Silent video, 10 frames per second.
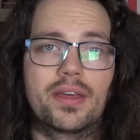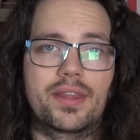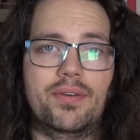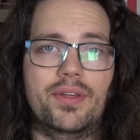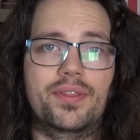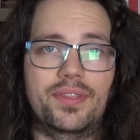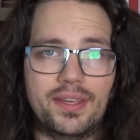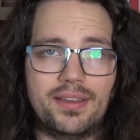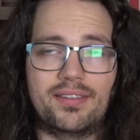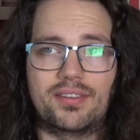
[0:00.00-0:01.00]
Now,
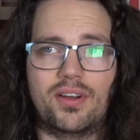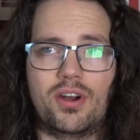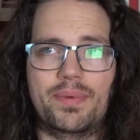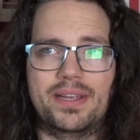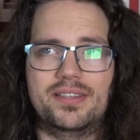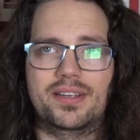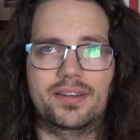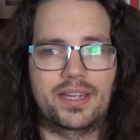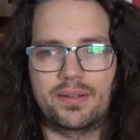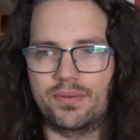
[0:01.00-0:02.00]
these are
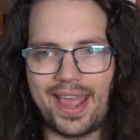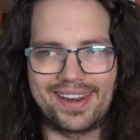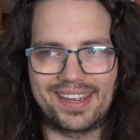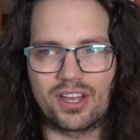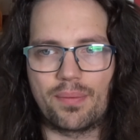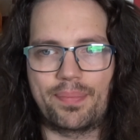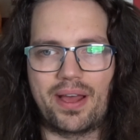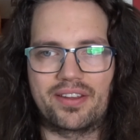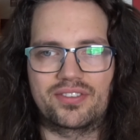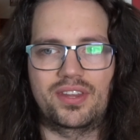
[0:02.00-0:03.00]
basically ending up
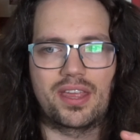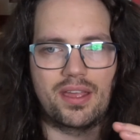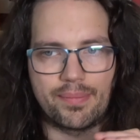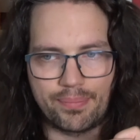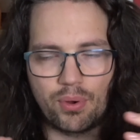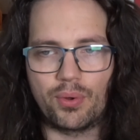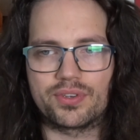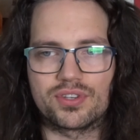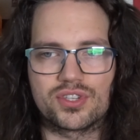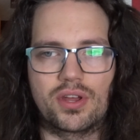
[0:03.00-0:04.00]
as the
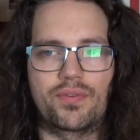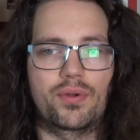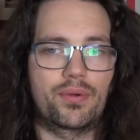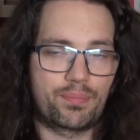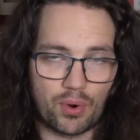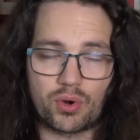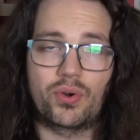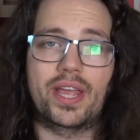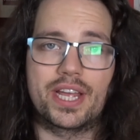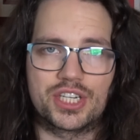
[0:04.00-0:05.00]
importance of
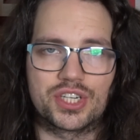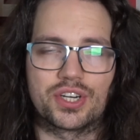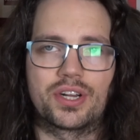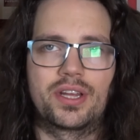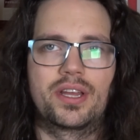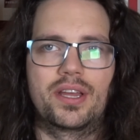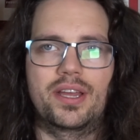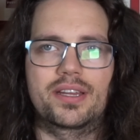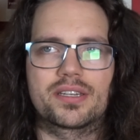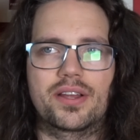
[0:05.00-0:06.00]
procreation.
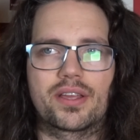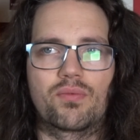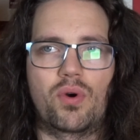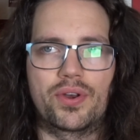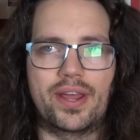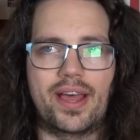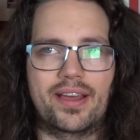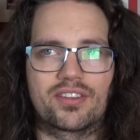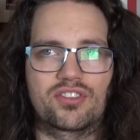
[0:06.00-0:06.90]
It's like one has